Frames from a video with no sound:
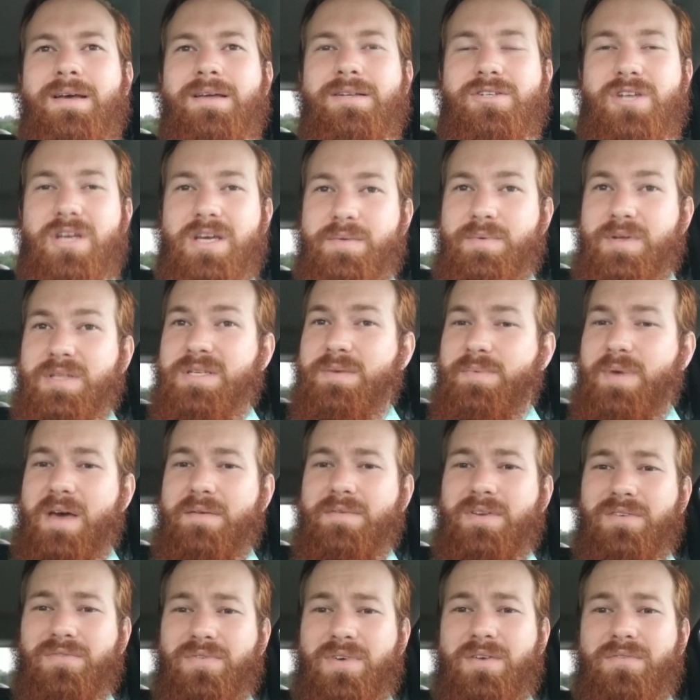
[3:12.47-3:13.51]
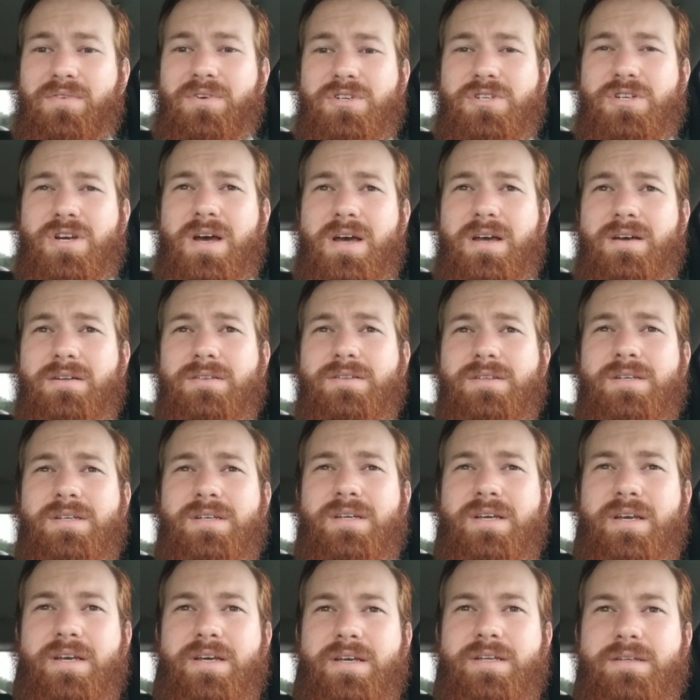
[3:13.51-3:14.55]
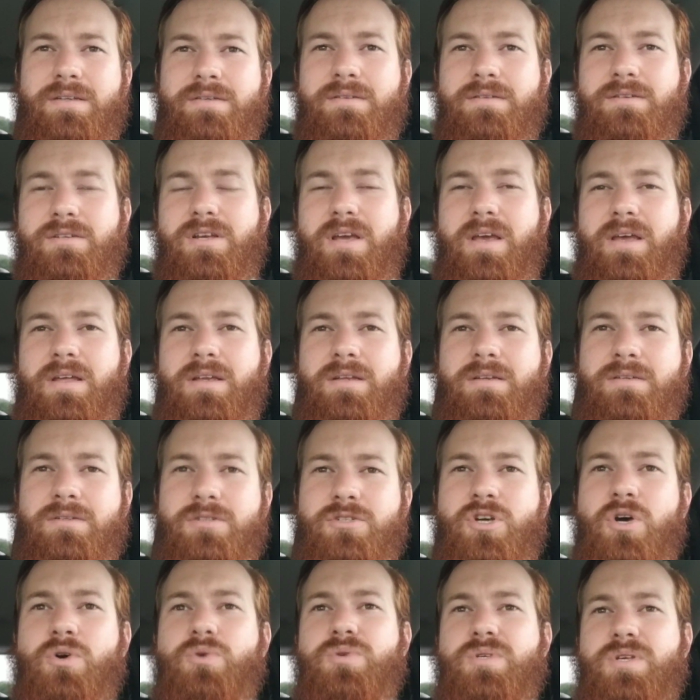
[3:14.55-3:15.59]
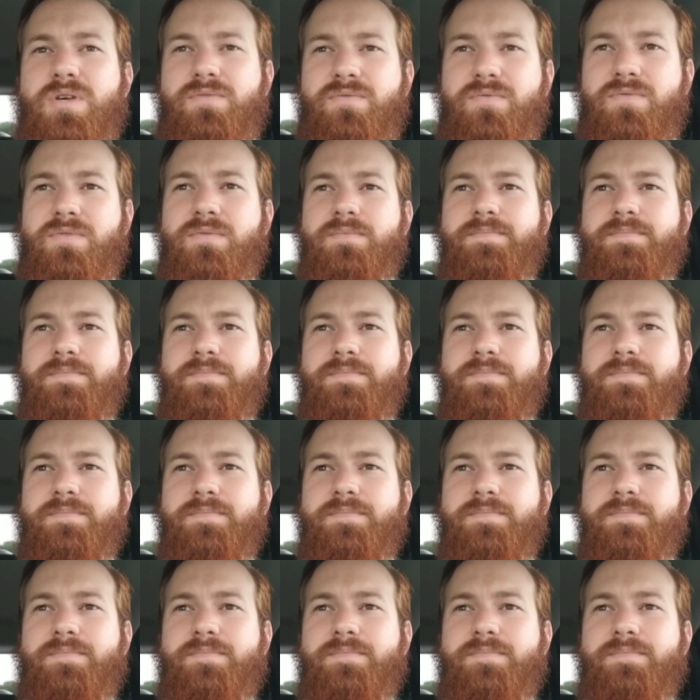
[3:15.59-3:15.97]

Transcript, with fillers: Jacob ends up having a favorite child in in Joseph,